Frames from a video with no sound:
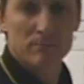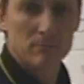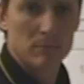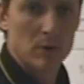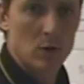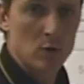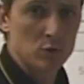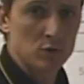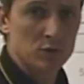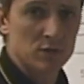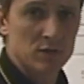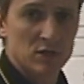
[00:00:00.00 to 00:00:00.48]

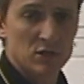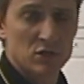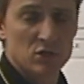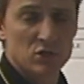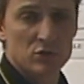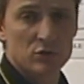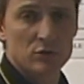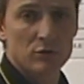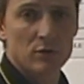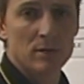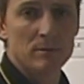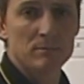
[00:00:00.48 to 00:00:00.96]
most
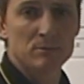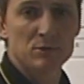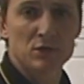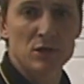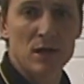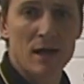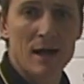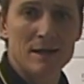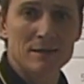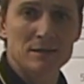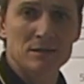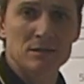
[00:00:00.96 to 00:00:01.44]
extreme
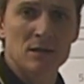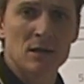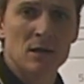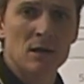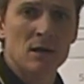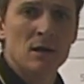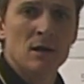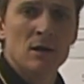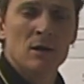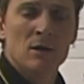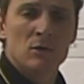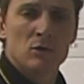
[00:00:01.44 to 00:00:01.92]
shots
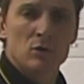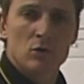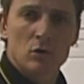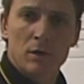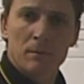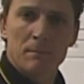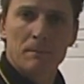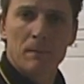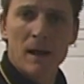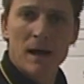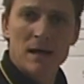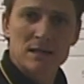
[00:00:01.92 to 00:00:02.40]
you
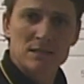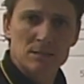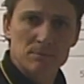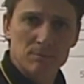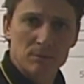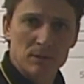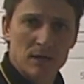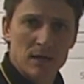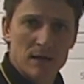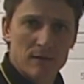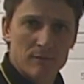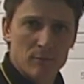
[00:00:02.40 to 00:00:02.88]
could
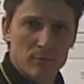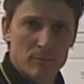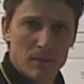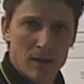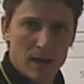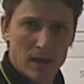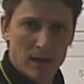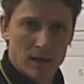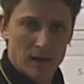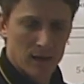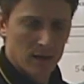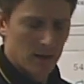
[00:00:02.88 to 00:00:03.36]
possibly ever
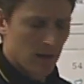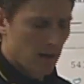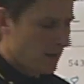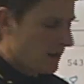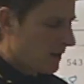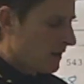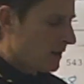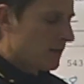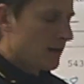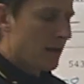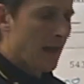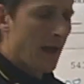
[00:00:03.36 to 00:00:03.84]
make.
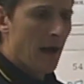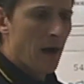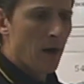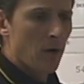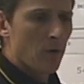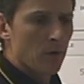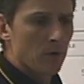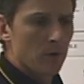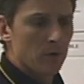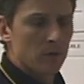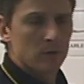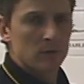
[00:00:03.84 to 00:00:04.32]

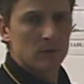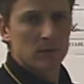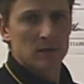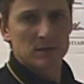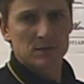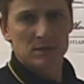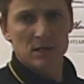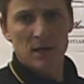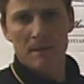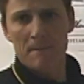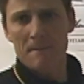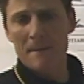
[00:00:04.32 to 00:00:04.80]
Now,
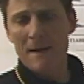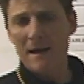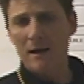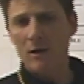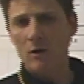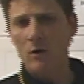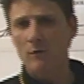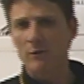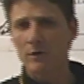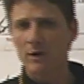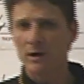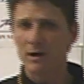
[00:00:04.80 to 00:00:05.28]
let's come
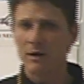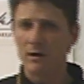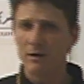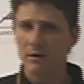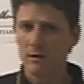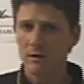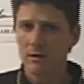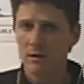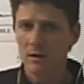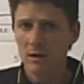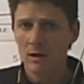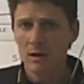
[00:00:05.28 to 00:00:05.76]
back over
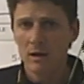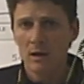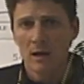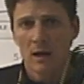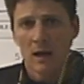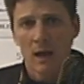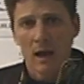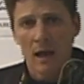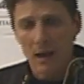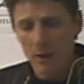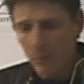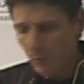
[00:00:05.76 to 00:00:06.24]
here,
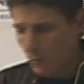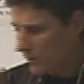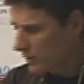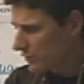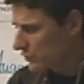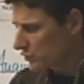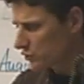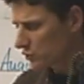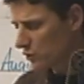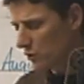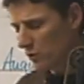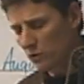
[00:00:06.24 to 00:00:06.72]
and we're going
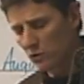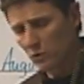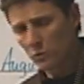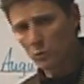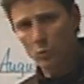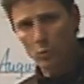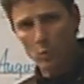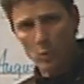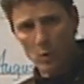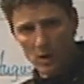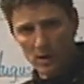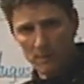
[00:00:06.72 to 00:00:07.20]
to show you
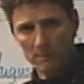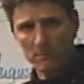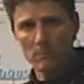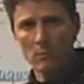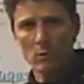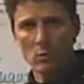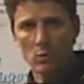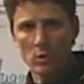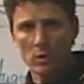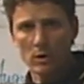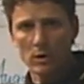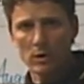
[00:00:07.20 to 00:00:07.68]
one
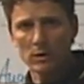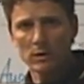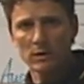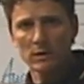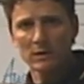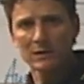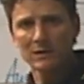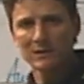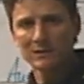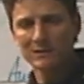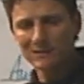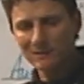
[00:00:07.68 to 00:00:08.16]
more
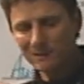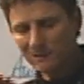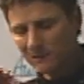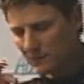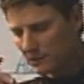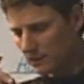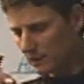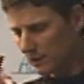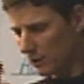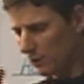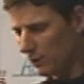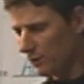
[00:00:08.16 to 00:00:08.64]

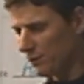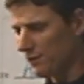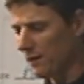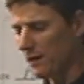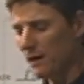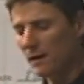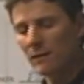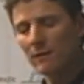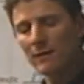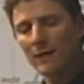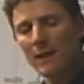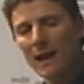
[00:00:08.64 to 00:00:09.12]
little
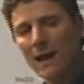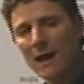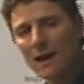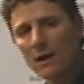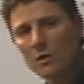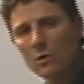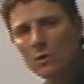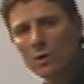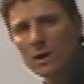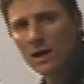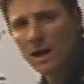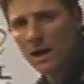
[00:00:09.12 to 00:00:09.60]
thing that I
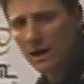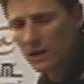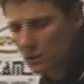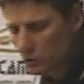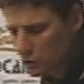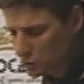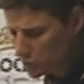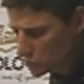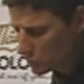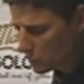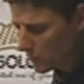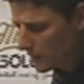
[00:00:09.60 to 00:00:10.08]
go ahead
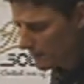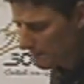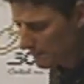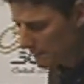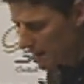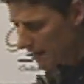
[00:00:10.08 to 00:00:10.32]
and do on